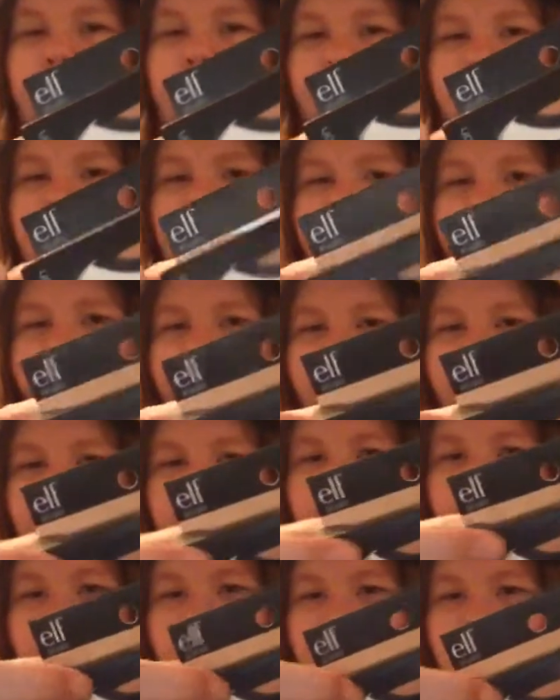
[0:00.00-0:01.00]
And then
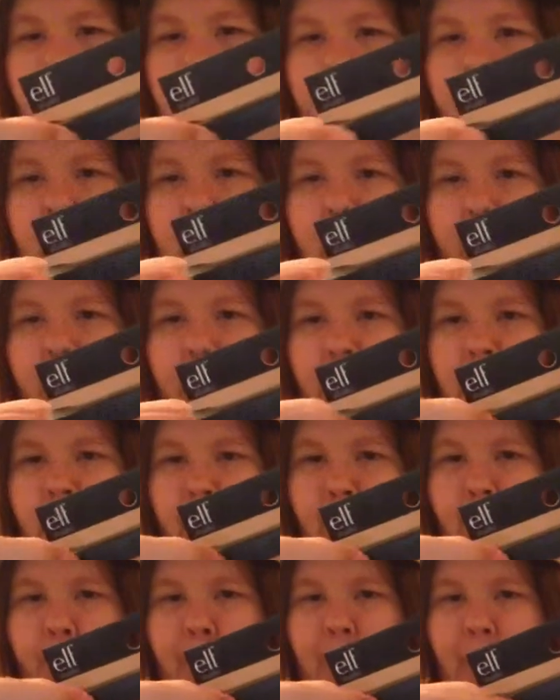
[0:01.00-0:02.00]
you get like a
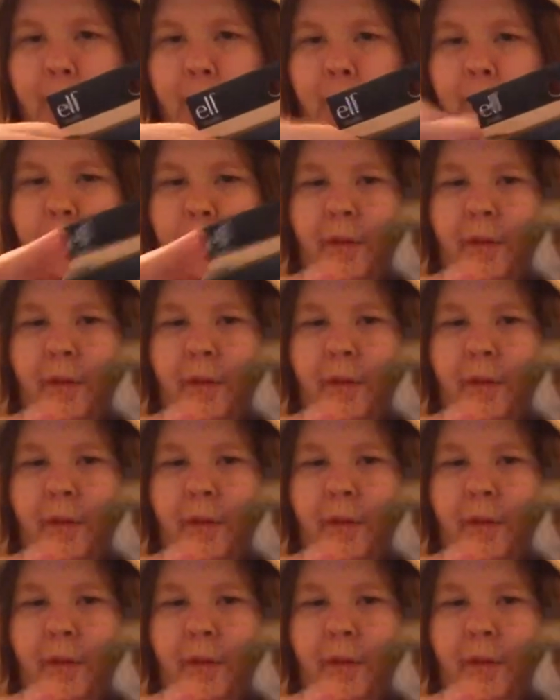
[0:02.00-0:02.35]
little mirror